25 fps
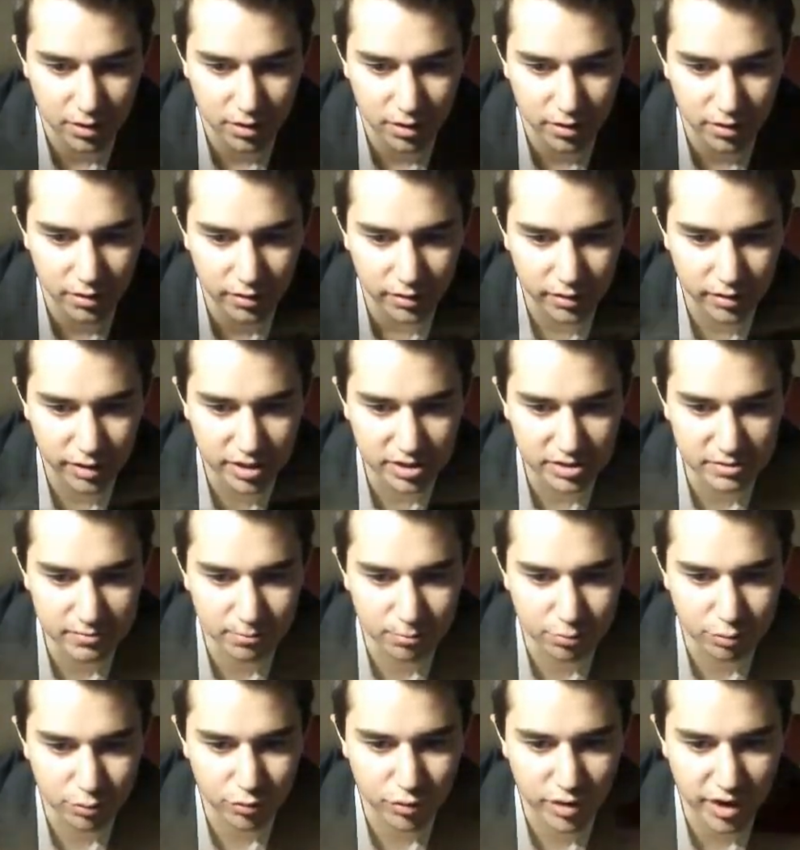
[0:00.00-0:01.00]
Let's
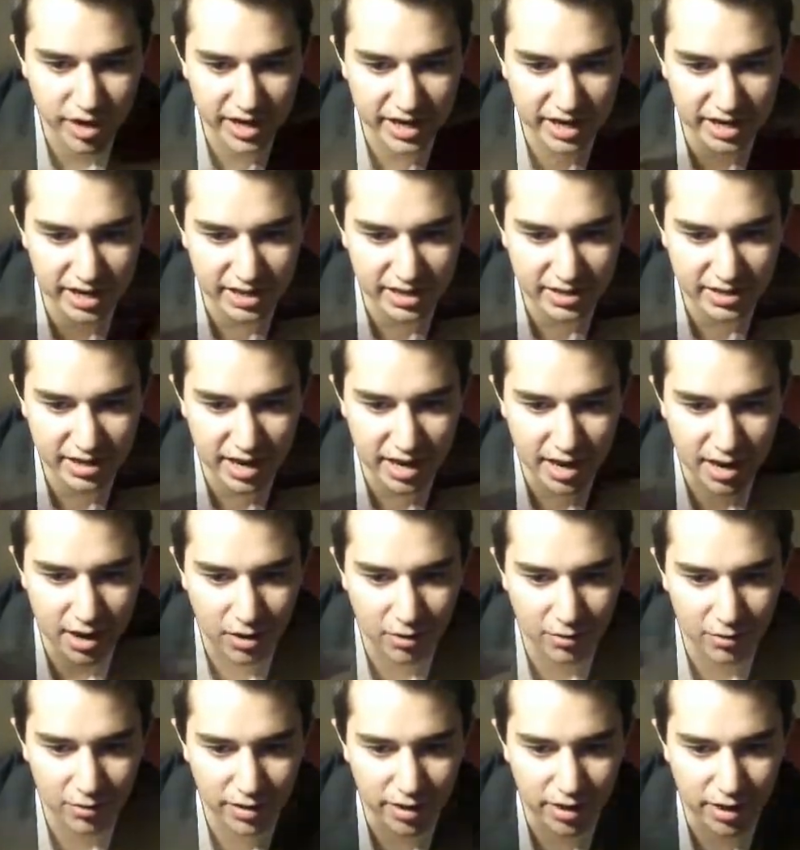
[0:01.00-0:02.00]
break it down
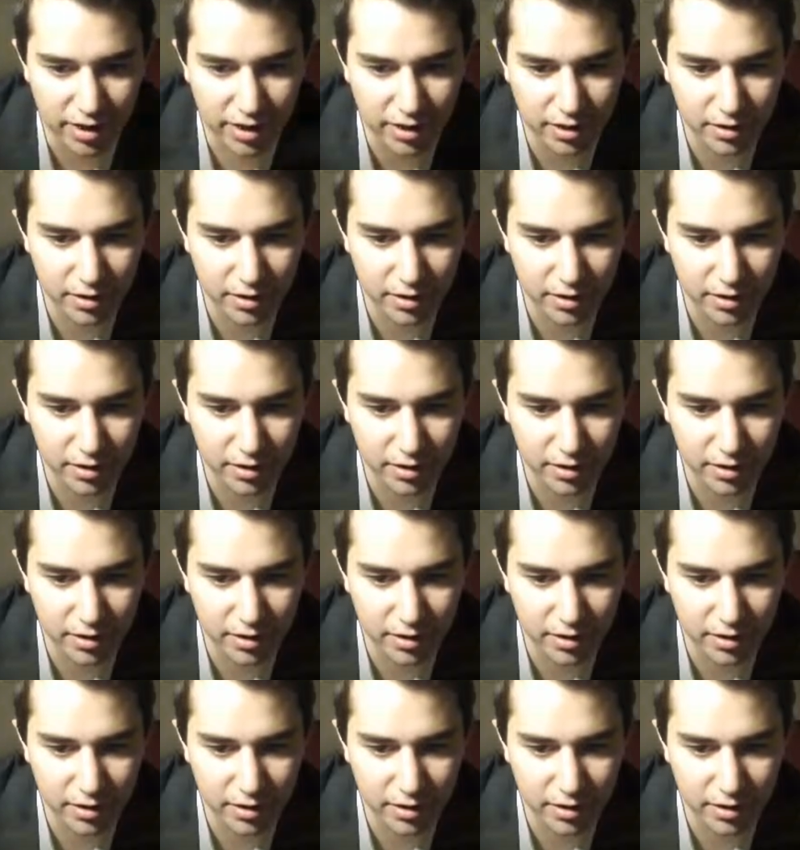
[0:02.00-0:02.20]
then.